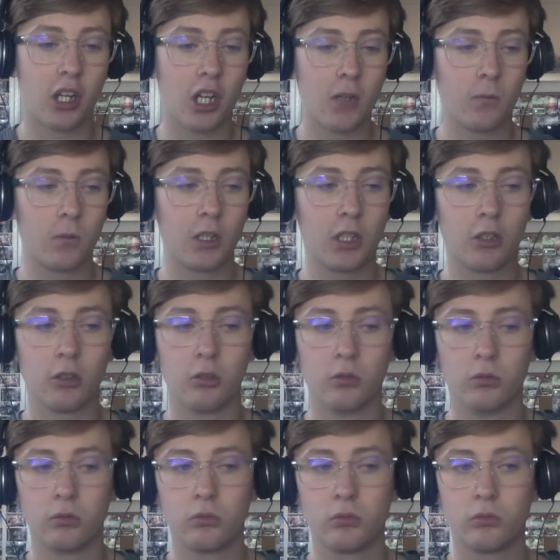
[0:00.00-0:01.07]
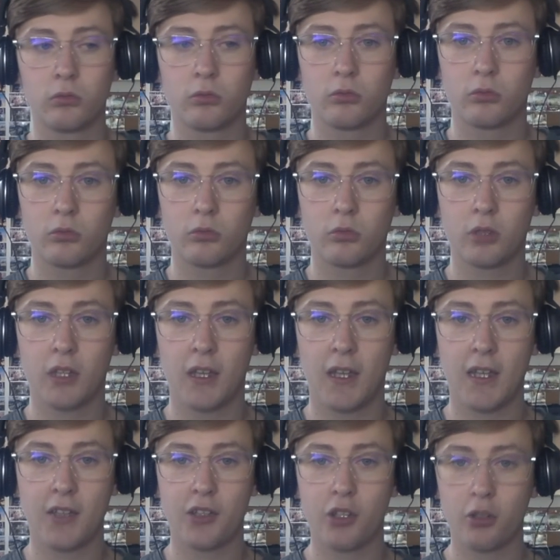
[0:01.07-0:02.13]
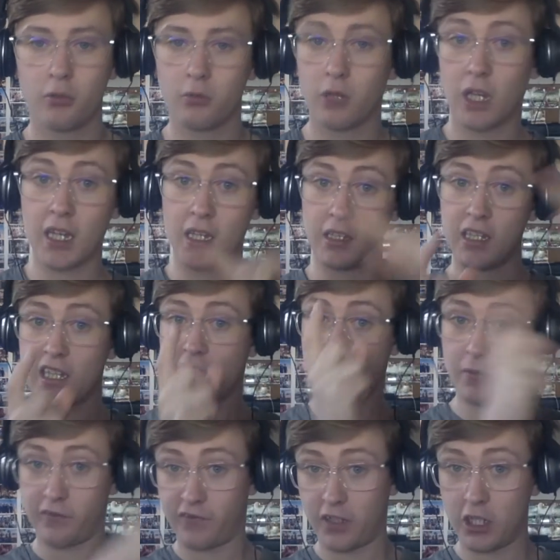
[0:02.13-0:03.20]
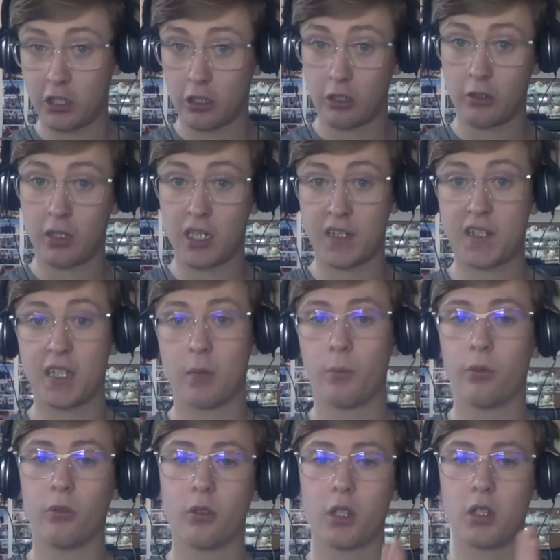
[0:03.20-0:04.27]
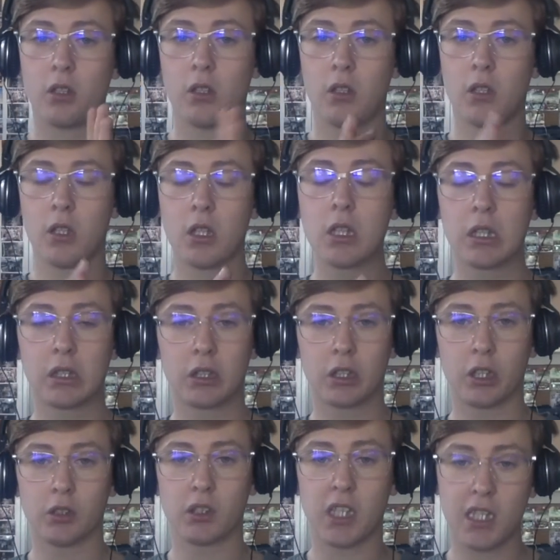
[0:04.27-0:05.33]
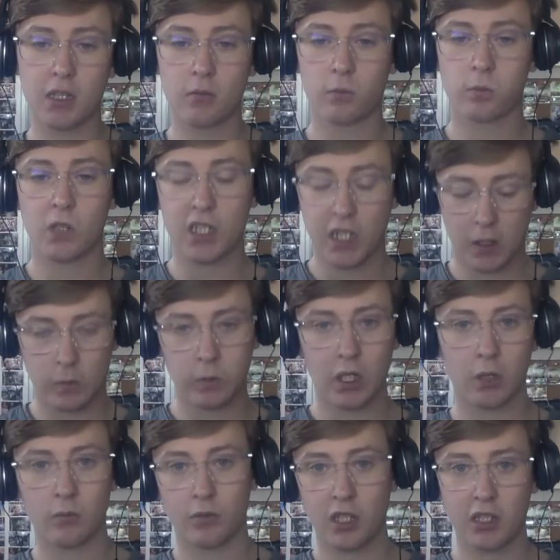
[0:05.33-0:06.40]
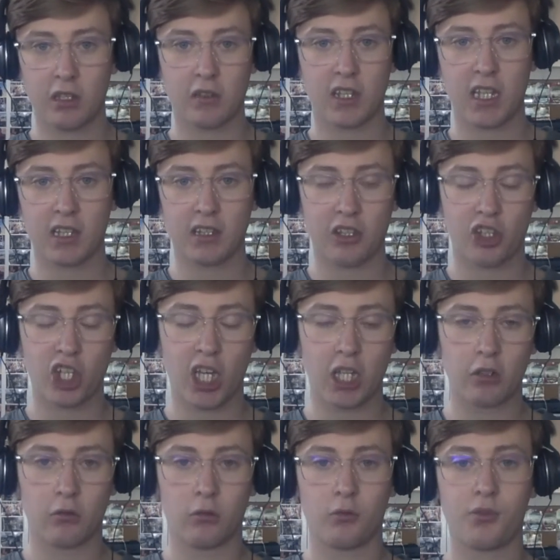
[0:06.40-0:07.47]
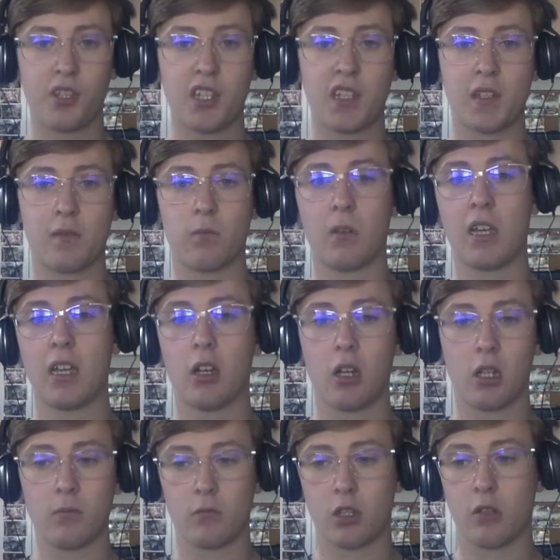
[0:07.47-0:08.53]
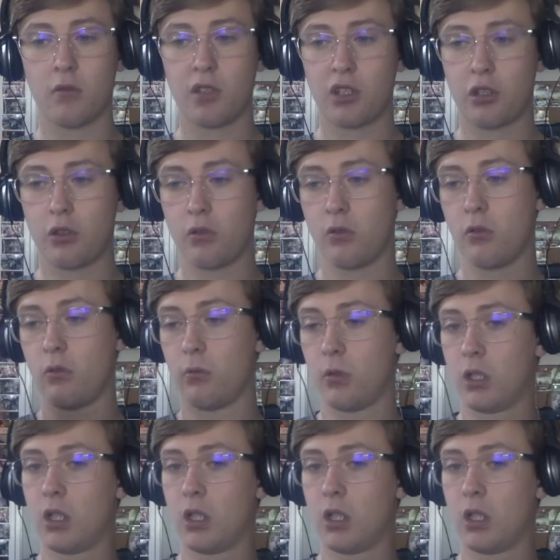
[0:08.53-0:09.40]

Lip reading: will do an announcement video at some point, going like, this is where I'm thinking of taking the channel, this is where I'm going to,